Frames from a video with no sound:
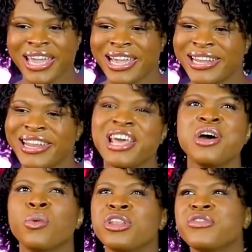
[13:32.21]
And
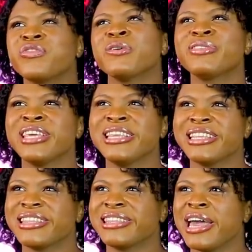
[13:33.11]
one of the first things
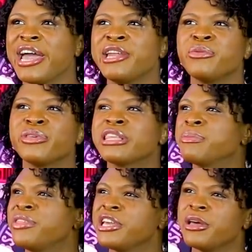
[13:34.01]
it said was
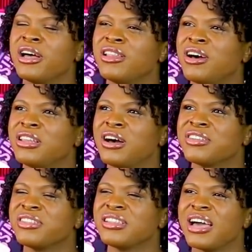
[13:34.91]
something
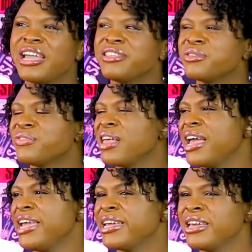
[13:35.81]
along the lines of
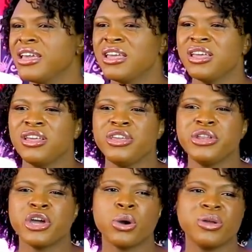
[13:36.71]

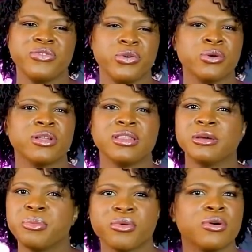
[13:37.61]
if you're a
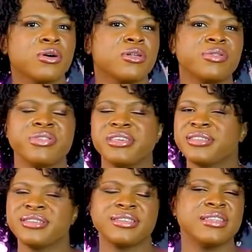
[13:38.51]
liberal,
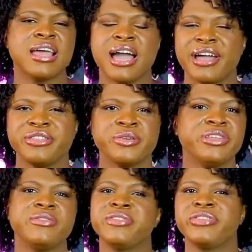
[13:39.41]
this and that,
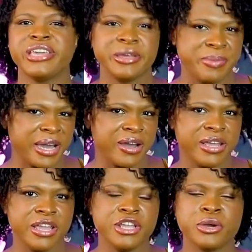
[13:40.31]
don't even think about
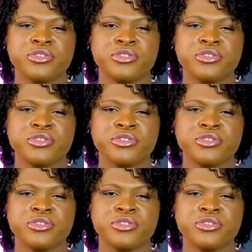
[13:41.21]
it.